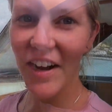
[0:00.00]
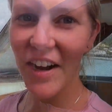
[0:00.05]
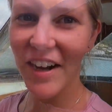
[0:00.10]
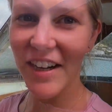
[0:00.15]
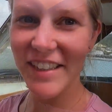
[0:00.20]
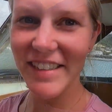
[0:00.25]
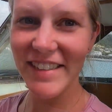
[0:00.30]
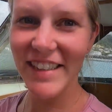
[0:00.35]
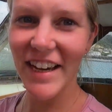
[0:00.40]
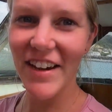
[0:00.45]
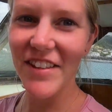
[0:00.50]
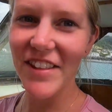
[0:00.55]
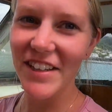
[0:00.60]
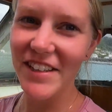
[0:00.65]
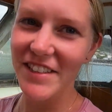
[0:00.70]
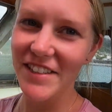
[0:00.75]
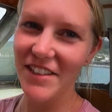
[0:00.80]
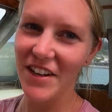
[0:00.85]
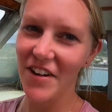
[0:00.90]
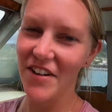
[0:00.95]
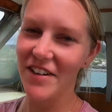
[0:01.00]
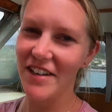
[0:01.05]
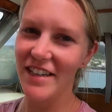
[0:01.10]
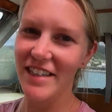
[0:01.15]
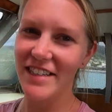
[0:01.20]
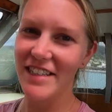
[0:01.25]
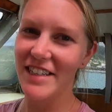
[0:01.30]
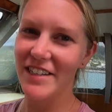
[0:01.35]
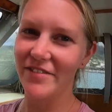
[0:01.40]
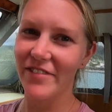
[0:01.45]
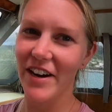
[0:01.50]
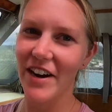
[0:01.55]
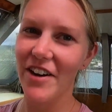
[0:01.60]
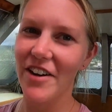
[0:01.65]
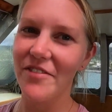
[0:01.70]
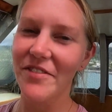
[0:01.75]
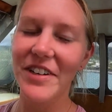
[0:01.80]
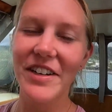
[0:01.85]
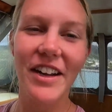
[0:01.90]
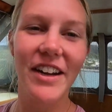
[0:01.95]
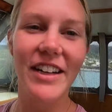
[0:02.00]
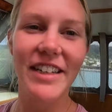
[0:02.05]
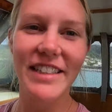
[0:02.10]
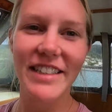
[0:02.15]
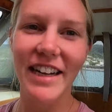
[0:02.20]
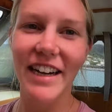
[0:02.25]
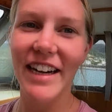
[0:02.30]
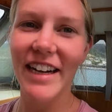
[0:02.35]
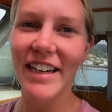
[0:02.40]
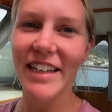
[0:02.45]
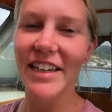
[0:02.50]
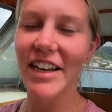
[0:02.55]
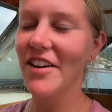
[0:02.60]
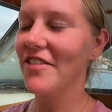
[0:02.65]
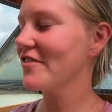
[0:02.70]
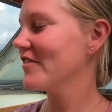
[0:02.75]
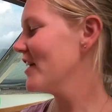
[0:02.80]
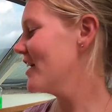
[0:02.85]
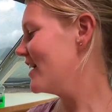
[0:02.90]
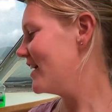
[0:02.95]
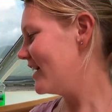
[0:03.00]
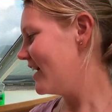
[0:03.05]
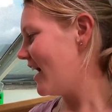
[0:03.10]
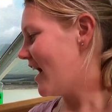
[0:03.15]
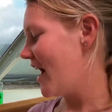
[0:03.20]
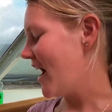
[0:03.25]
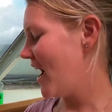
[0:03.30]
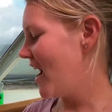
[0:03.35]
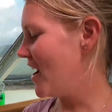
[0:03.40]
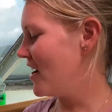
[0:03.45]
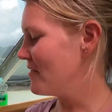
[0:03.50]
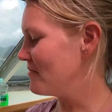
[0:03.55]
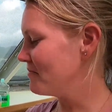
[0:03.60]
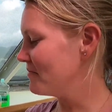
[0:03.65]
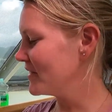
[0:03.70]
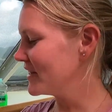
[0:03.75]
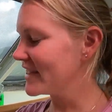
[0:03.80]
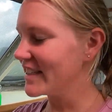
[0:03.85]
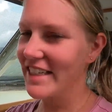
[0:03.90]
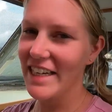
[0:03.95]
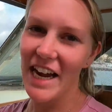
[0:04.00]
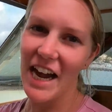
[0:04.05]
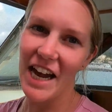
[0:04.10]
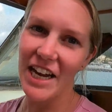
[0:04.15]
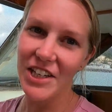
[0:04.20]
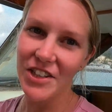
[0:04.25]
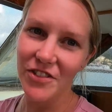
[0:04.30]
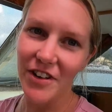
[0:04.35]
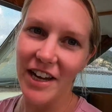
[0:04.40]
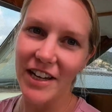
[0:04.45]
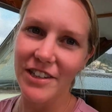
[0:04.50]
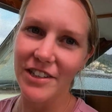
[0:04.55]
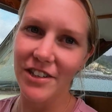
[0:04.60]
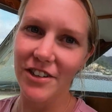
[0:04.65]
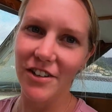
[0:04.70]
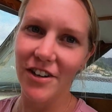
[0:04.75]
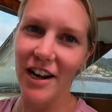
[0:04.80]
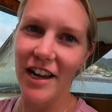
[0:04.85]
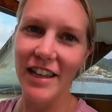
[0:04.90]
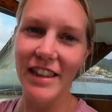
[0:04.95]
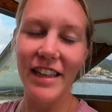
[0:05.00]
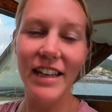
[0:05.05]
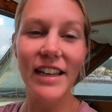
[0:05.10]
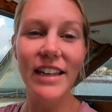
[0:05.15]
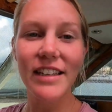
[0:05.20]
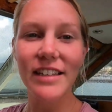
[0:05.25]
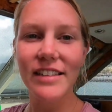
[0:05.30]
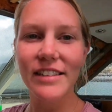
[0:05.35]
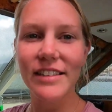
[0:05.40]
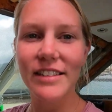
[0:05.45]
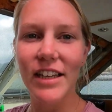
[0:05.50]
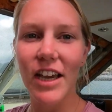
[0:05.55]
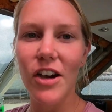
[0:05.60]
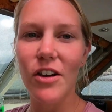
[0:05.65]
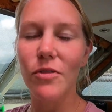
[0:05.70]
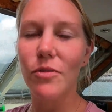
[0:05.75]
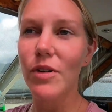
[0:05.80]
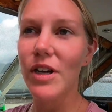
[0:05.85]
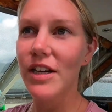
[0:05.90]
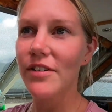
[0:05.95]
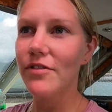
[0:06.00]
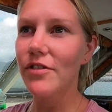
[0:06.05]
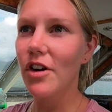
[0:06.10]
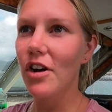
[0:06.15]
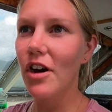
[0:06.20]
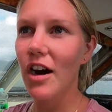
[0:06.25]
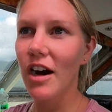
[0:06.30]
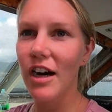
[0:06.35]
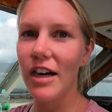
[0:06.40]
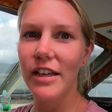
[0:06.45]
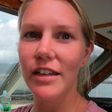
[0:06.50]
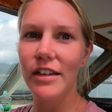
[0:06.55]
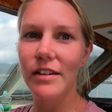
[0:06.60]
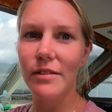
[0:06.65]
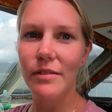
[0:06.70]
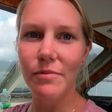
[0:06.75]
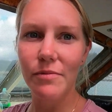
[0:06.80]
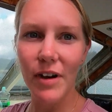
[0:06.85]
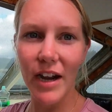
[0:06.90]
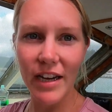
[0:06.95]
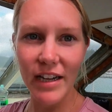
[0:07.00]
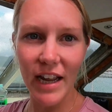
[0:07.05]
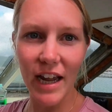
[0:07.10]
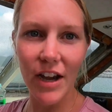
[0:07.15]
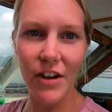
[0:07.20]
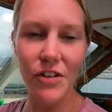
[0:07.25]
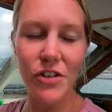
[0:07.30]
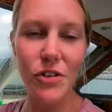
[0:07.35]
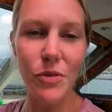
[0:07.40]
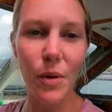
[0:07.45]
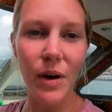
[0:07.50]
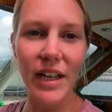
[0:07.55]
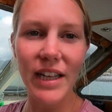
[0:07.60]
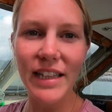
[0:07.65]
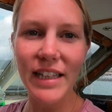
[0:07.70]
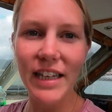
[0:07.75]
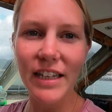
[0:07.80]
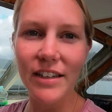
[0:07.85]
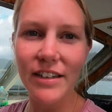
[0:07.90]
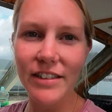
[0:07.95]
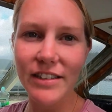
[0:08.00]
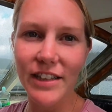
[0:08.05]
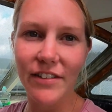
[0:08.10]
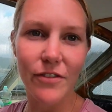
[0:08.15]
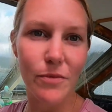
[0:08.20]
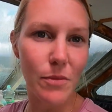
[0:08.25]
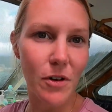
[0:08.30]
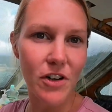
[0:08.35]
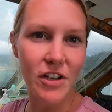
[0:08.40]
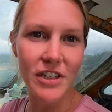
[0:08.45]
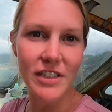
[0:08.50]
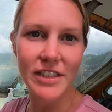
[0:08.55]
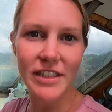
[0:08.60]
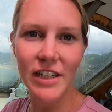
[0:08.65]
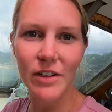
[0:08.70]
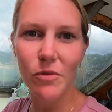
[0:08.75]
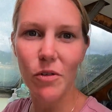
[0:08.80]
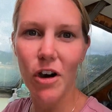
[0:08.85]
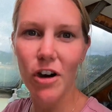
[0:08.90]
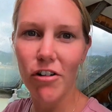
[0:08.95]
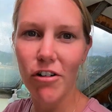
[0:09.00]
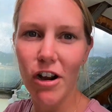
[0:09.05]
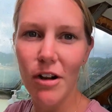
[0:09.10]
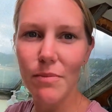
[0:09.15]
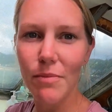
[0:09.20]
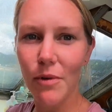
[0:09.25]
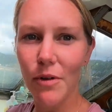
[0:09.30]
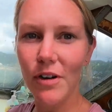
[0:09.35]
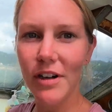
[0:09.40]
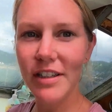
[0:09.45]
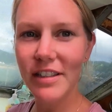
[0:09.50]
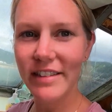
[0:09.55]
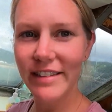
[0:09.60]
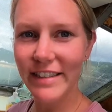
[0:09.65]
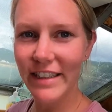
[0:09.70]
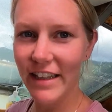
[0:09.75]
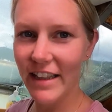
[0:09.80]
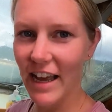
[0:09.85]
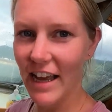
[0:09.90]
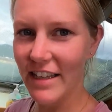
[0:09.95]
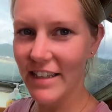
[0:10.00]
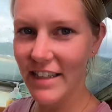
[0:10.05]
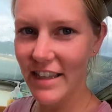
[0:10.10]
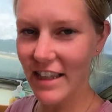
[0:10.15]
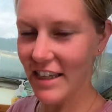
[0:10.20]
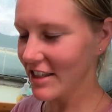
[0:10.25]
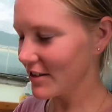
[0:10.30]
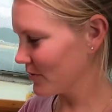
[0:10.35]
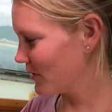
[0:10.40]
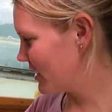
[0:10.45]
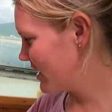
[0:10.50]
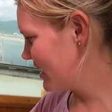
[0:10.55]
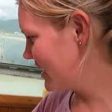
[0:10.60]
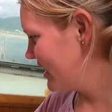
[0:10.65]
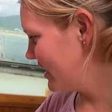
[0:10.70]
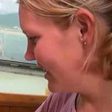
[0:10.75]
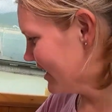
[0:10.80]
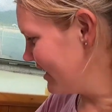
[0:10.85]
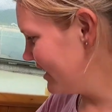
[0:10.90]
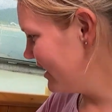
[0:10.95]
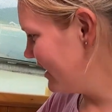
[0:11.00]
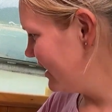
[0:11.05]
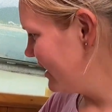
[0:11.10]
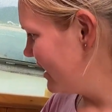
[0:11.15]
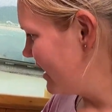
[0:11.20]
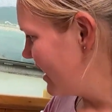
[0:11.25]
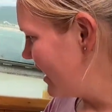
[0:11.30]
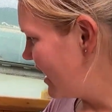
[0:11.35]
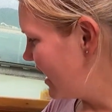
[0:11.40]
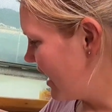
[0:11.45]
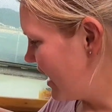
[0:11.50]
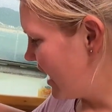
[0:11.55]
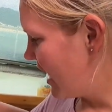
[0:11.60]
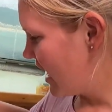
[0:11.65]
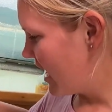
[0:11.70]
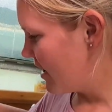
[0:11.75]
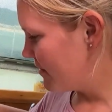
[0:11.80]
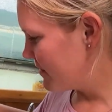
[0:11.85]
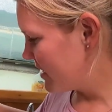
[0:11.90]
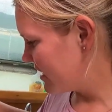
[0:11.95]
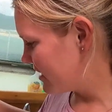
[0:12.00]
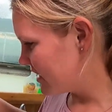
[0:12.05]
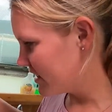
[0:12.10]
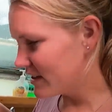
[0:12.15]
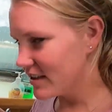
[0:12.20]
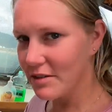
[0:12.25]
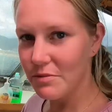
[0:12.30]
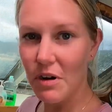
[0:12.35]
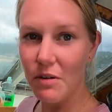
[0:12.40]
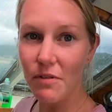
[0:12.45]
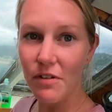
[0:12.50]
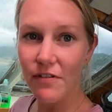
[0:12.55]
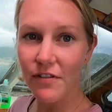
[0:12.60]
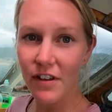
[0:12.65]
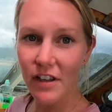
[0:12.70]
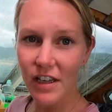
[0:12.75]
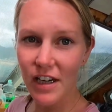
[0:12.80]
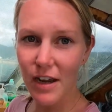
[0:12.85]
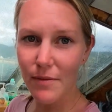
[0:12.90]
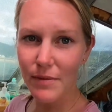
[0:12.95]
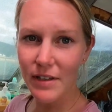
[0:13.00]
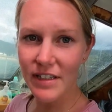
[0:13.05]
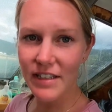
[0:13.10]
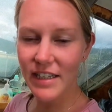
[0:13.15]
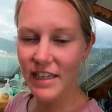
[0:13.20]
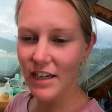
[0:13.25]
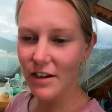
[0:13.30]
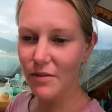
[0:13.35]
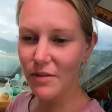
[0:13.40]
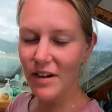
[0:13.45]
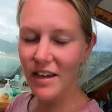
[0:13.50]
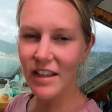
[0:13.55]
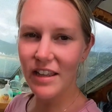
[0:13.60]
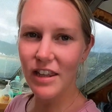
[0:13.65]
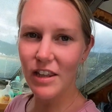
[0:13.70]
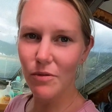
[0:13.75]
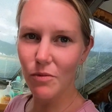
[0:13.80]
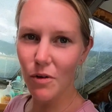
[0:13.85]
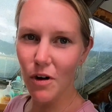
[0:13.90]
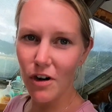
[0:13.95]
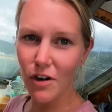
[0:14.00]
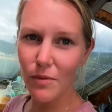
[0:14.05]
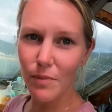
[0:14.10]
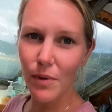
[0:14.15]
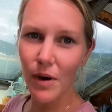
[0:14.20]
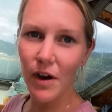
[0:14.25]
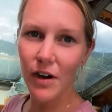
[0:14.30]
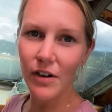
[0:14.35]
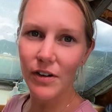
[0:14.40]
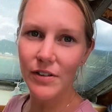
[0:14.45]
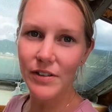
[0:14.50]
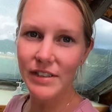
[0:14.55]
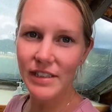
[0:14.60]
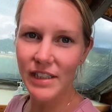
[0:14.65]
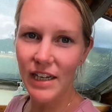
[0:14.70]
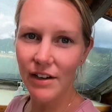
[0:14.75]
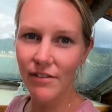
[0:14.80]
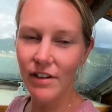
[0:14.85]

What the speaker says: Also, there's no need to worry. We're not dying of dehydration or anything. So we've got right now 20 liters of emergency water on board. So that's this one here. And this is what we're filling up the sink with, the water bottles and